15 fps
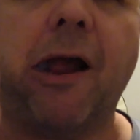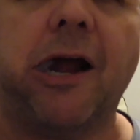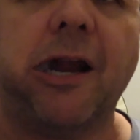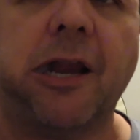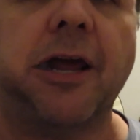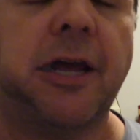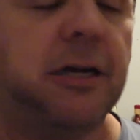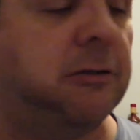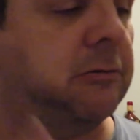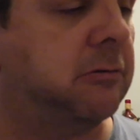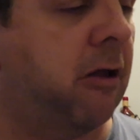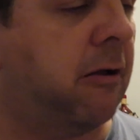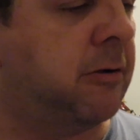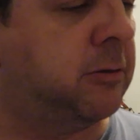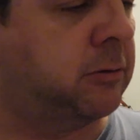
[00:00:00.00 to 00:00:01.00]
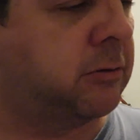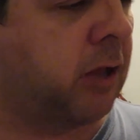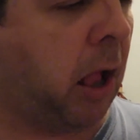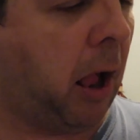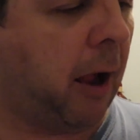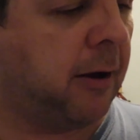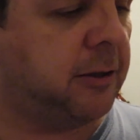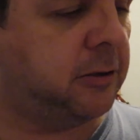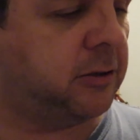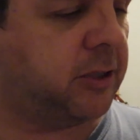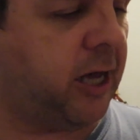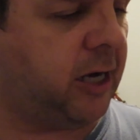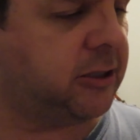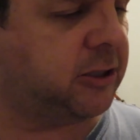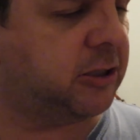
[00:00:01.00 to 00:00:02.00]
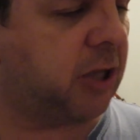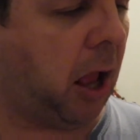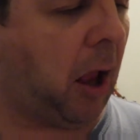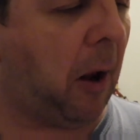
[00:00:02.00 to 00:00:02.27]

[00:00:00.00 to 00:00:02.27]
I like it. Next.